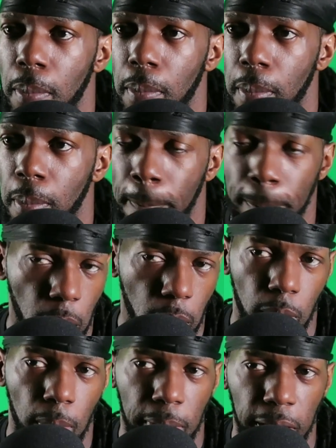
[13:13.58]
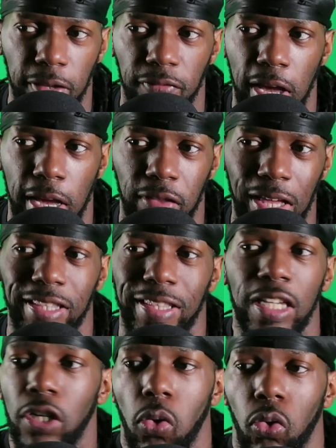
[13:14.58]
burn belly fat. That's the
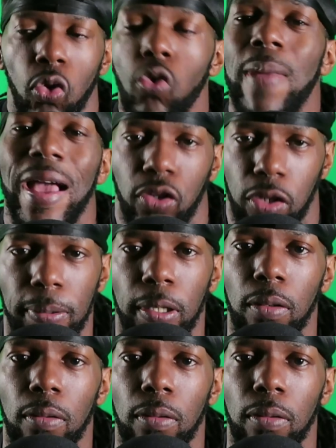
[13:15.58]
go-to magic pill.